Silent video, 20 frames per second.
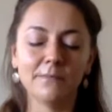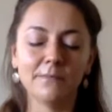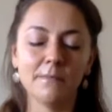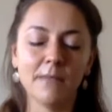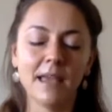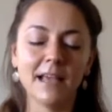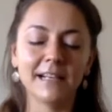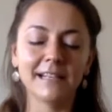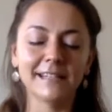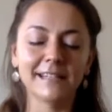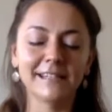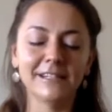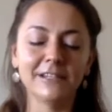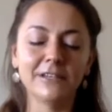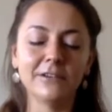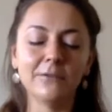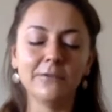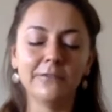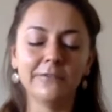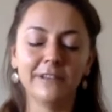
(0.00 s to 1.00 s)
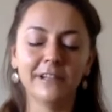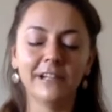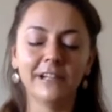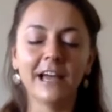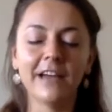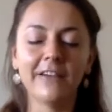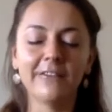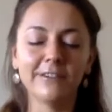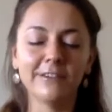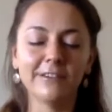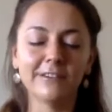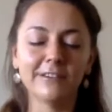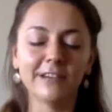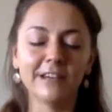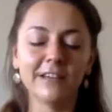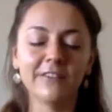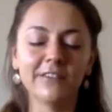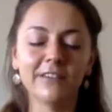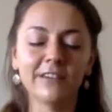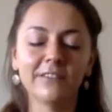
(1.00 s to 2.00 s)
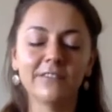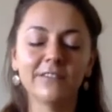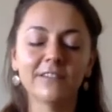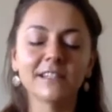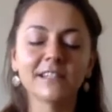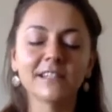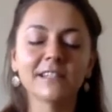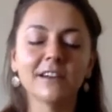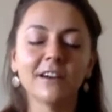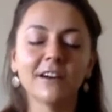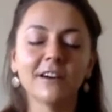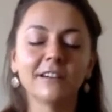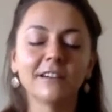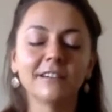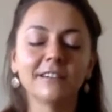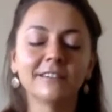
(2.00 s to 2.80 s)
makes you feel heavier, even if it's not